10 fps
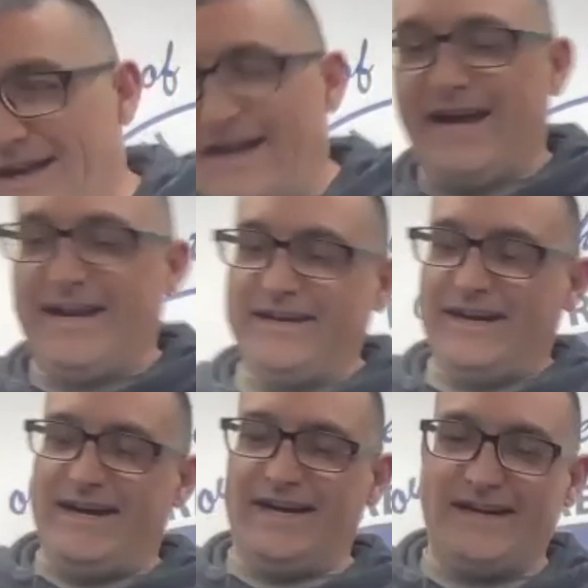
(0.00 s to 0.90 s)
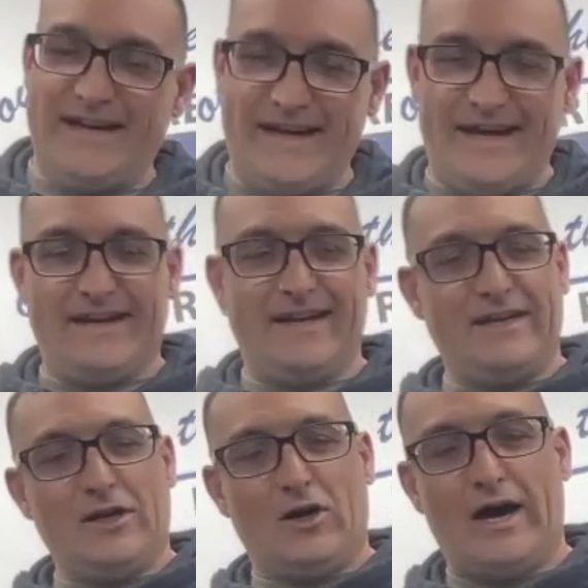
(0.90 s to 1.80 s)
And
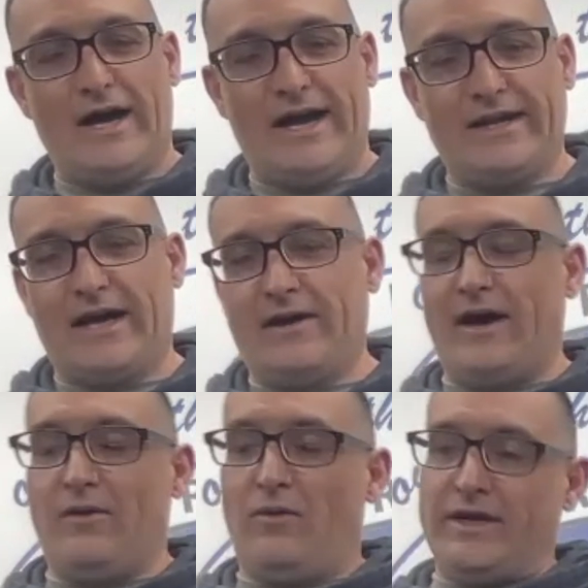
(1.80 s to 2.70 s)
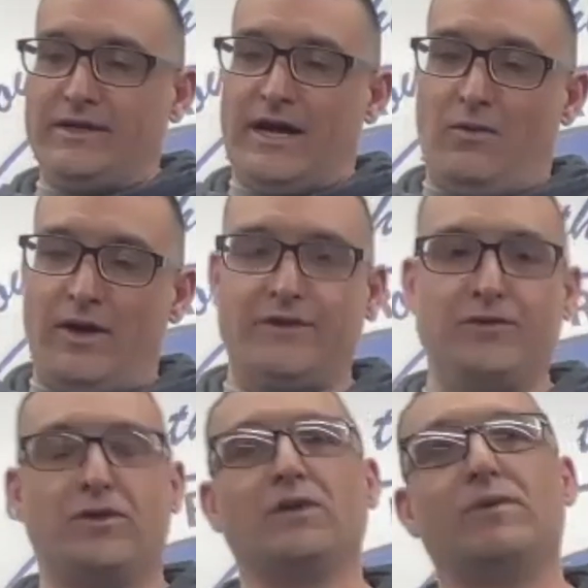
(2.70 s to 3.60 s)
you know, I want to
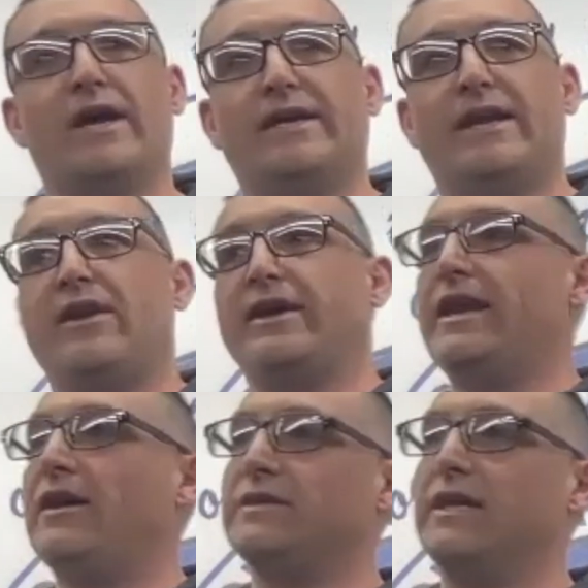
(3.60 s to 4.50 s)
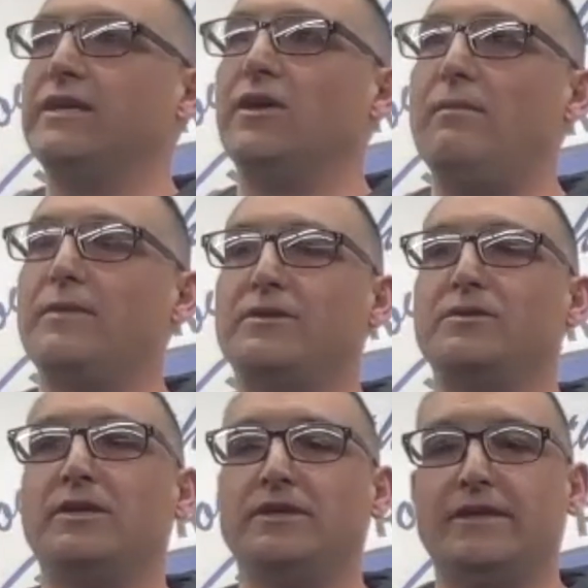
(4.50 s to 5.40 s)
do good when I get out. I get out saying, you know, I'm going to do
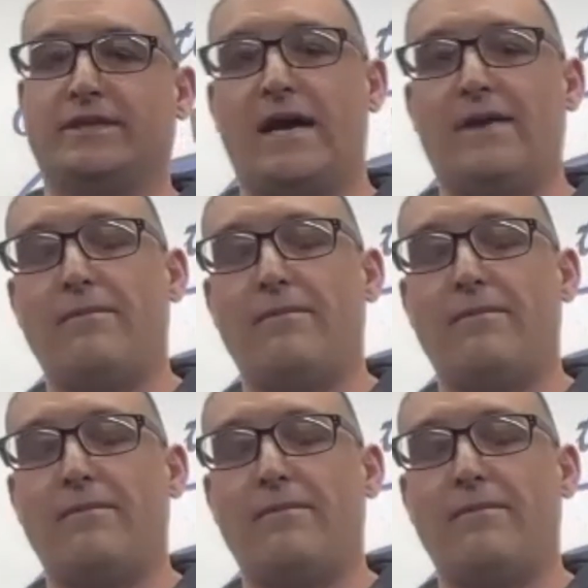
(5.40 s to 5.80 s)
good this time.